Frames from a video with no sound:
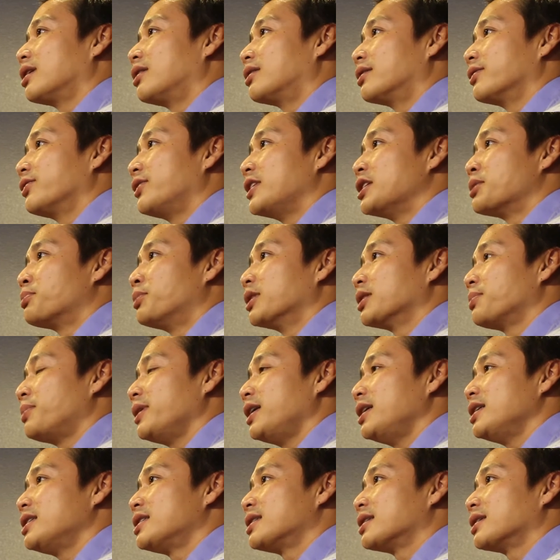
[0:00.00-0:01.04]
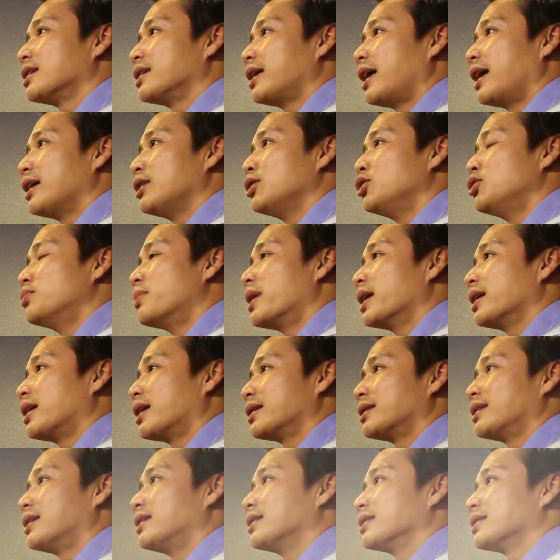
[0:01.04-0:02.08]
or Facebook page at Umai
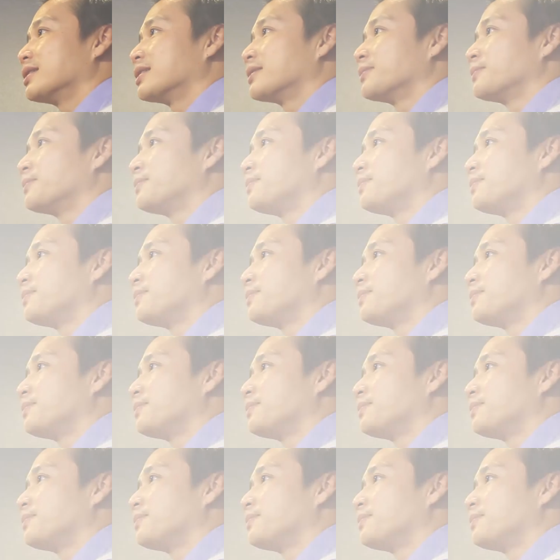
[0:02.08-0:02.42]
Hot Dogs.